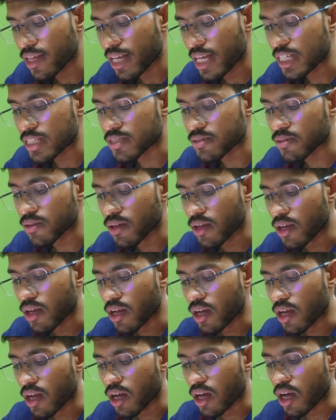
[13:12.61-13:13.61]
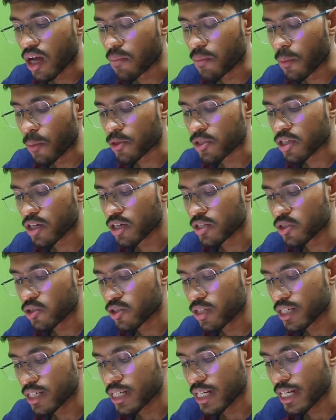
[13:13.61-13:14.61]
is proportional to
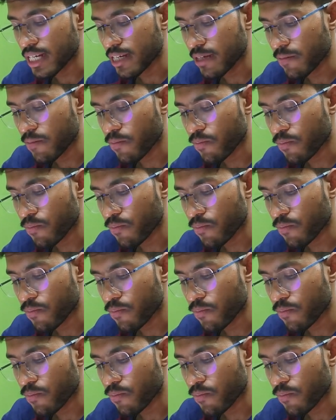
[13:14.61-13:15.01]
T.